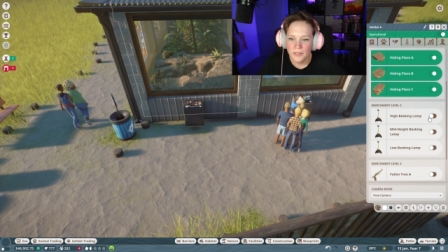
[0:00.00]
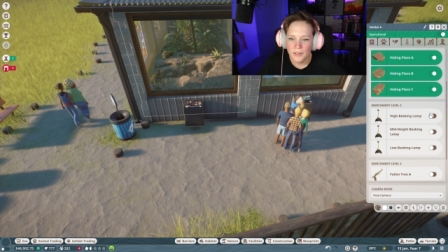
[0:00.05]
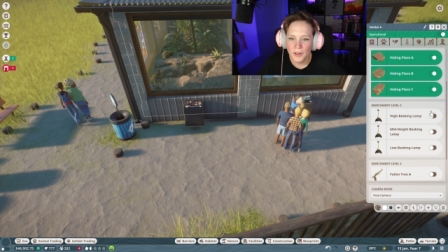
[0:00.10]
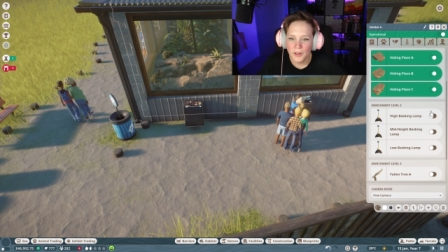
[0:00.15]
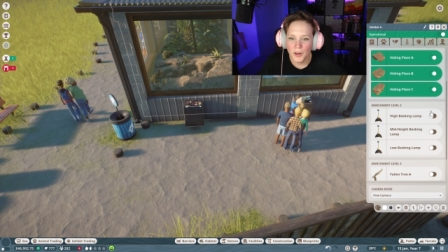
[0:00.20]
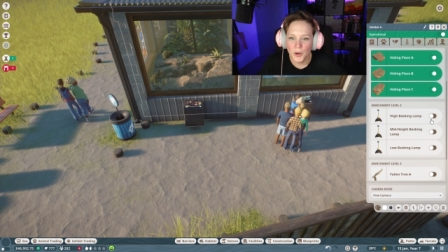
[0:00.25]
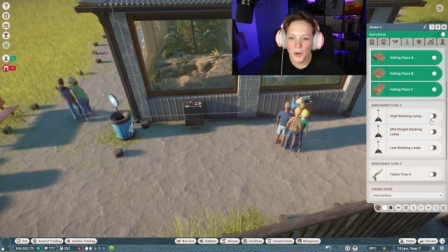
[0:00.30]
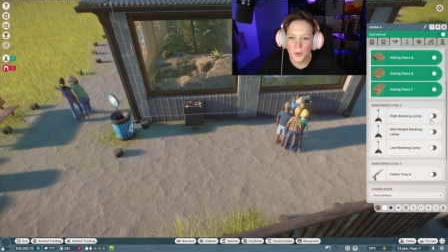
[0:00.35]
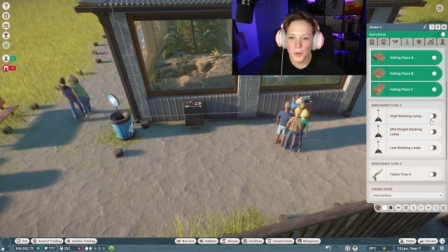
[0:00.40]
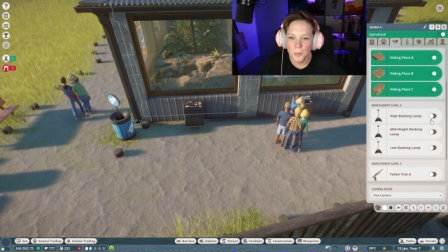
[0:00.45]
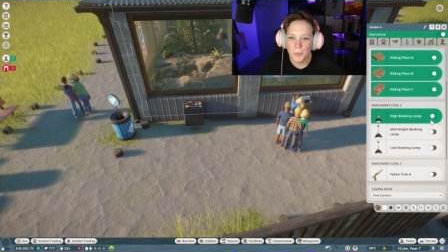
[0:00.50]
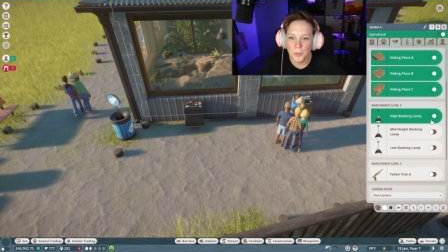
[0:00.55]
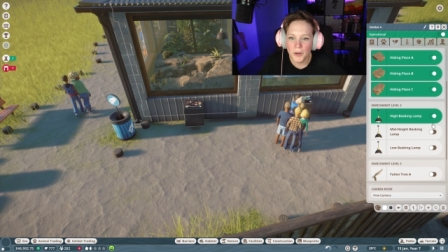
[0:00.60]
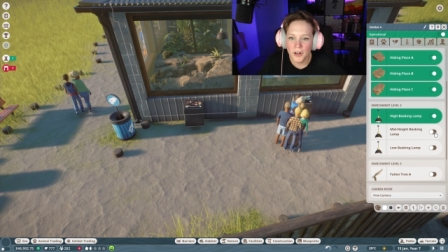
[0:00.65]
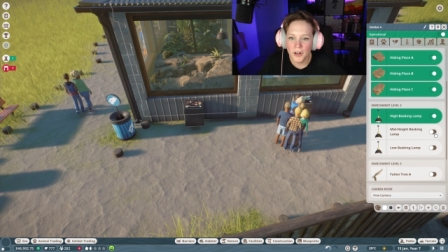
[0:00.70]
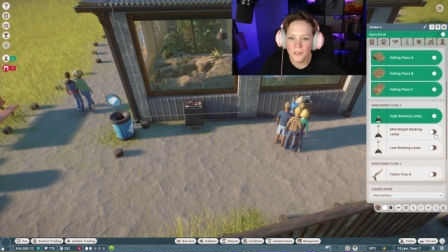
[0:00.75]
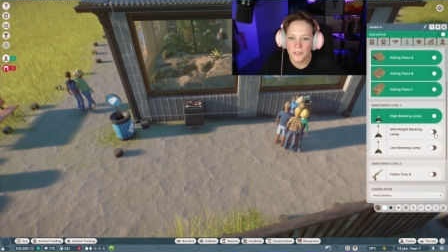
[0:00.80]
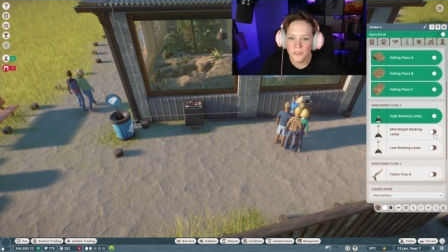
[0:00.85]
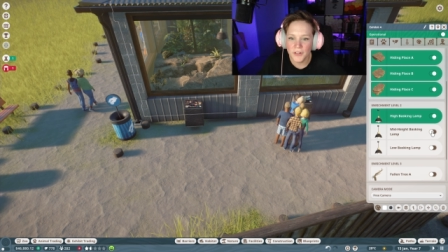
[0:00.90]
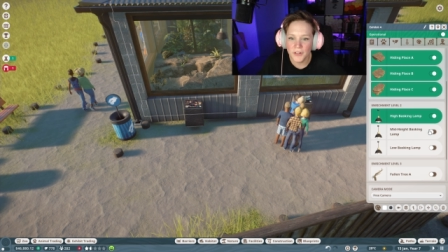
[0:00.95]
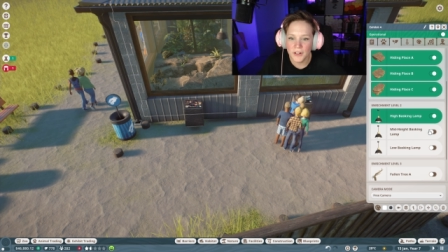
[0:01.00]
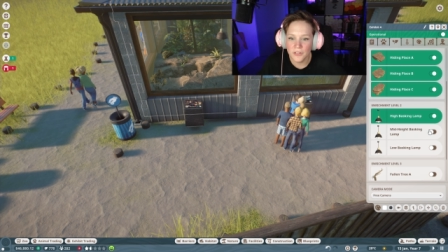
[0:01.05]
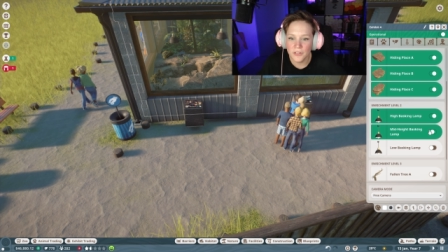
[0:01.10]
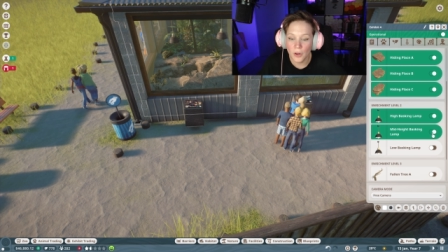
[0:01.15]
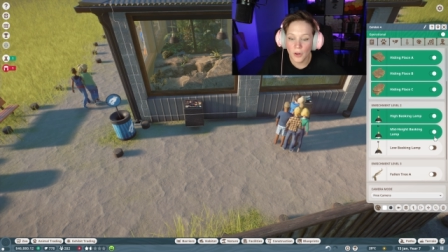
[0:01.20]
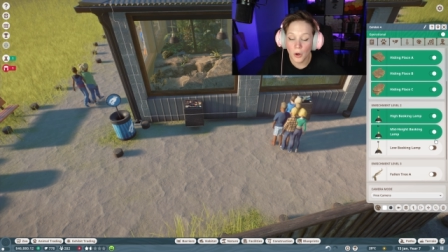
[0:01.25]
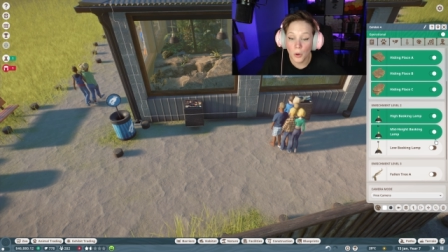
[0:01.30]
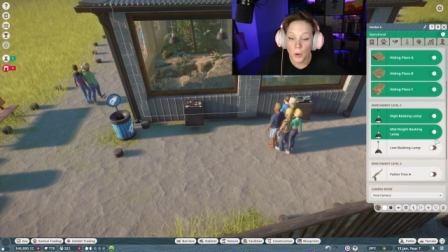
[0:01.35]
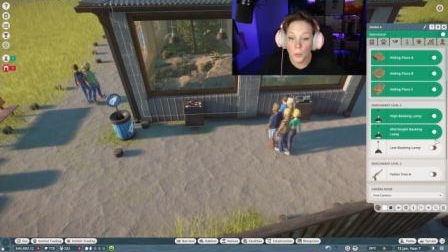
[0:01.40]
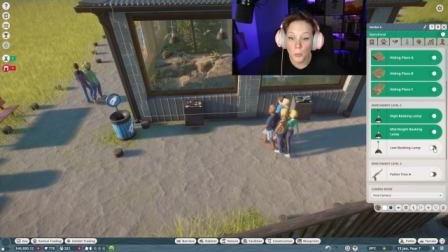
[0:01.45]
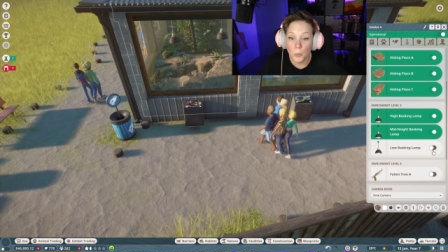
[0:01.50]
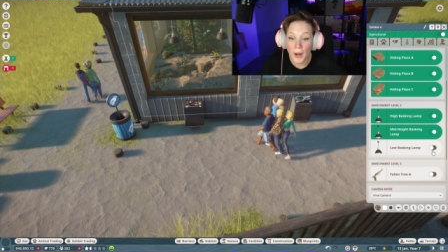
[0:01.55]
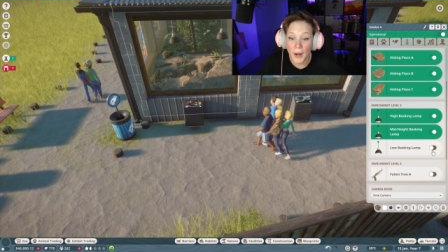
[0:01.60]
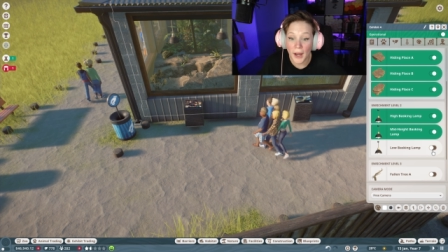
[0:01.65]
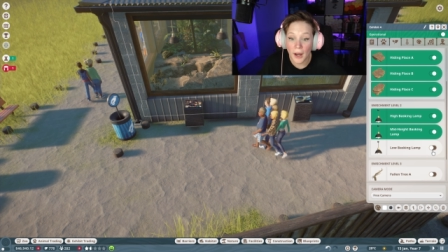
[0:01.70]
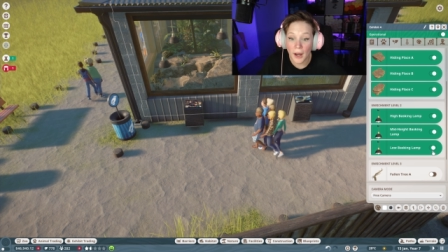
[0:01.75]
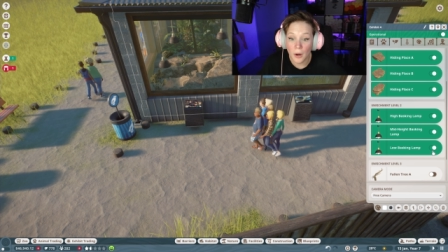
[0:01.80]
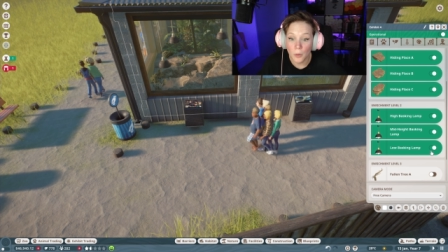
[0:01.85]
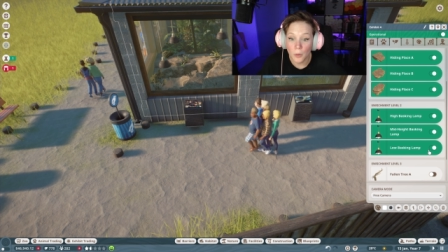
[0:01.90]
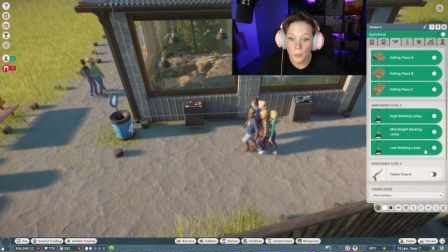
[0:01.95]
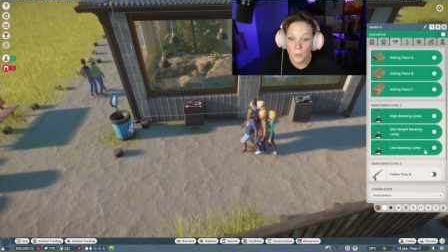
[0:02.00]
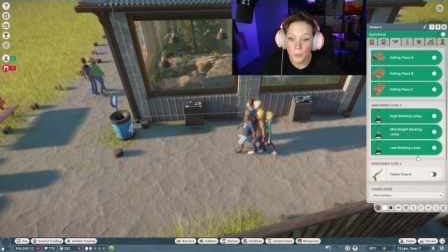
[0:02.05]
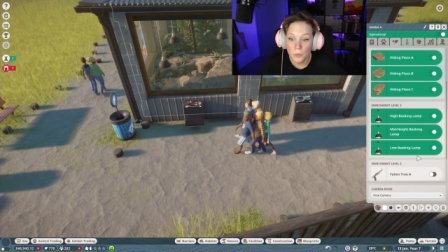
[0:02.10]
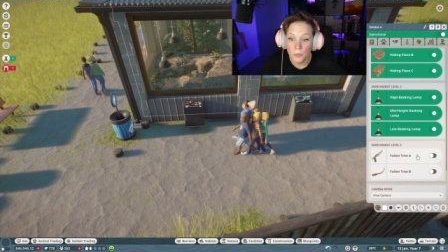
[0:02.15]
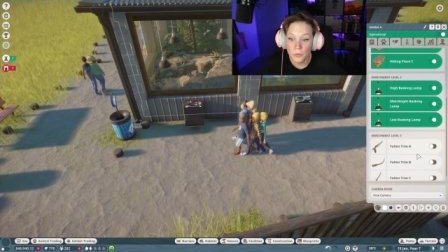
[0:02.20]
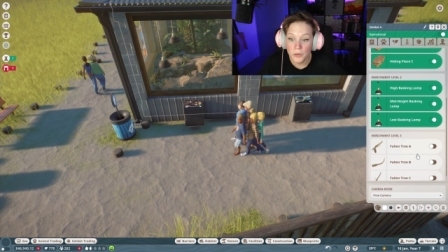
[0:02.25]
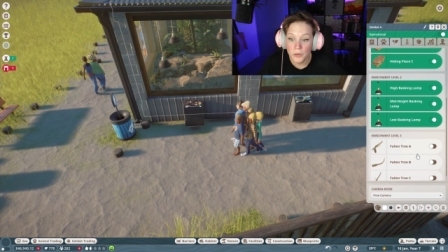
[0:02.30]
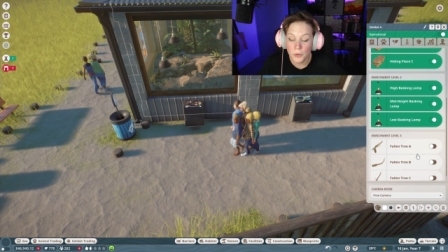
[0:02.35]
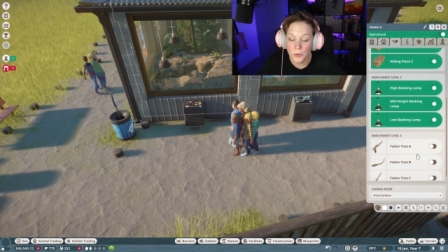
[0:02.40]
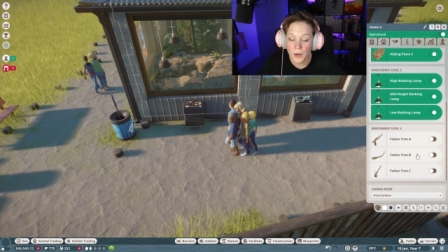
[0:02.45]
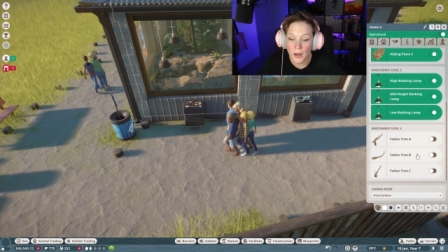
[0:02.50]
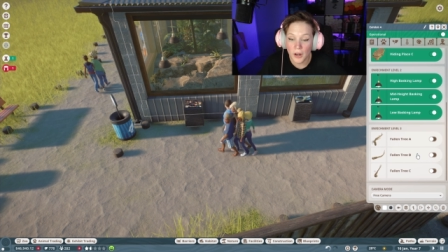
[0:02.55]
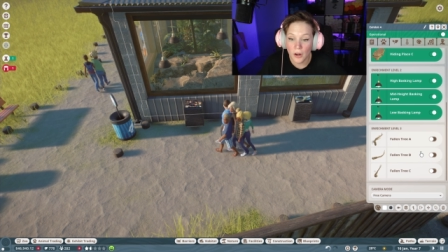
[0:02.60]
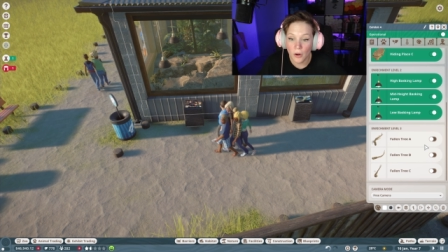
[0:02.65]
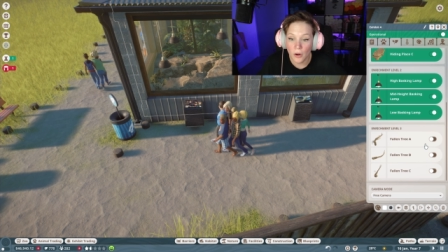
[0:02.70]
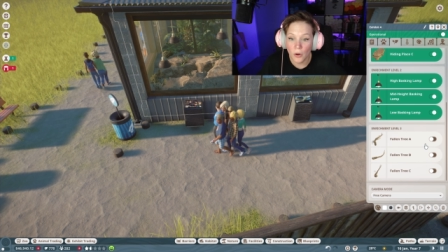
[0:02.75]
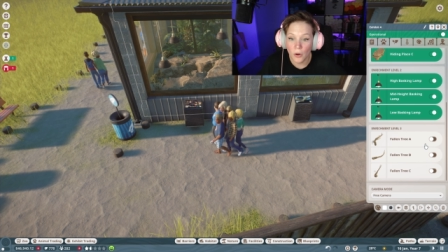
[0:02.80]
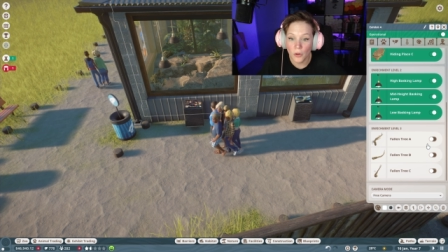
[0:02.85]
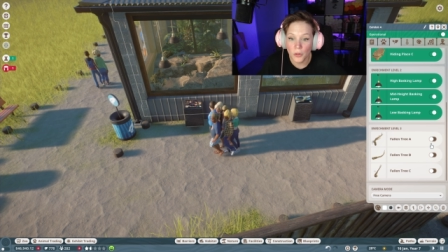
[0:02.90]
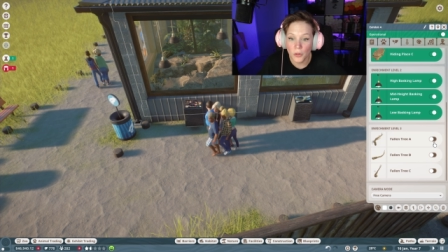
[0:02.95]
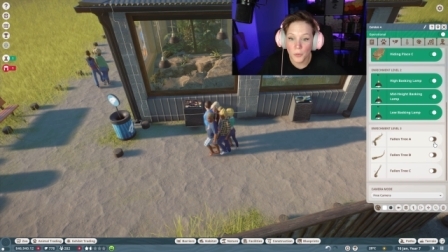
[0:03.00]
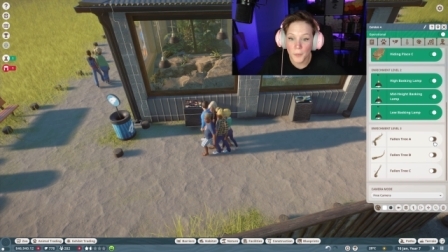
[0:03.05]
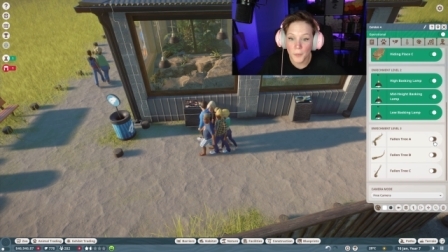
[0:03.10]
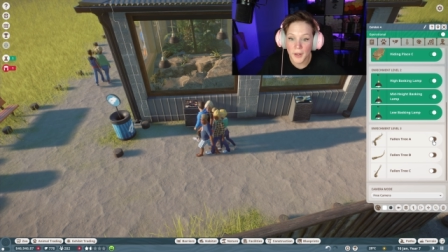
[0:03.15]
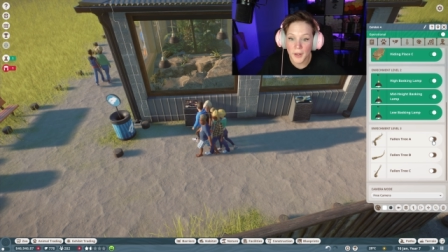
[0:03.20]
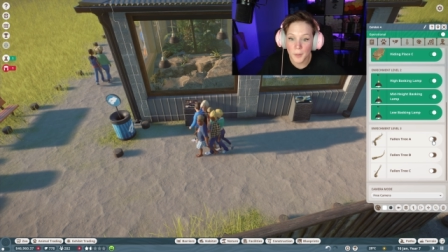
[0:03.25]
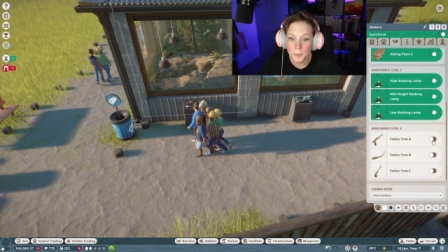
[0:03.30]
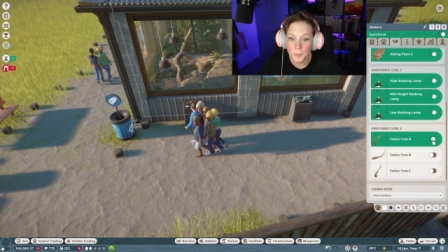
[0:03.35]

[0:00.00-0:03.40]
Oh, perfect. Oh, wow. You got all the way up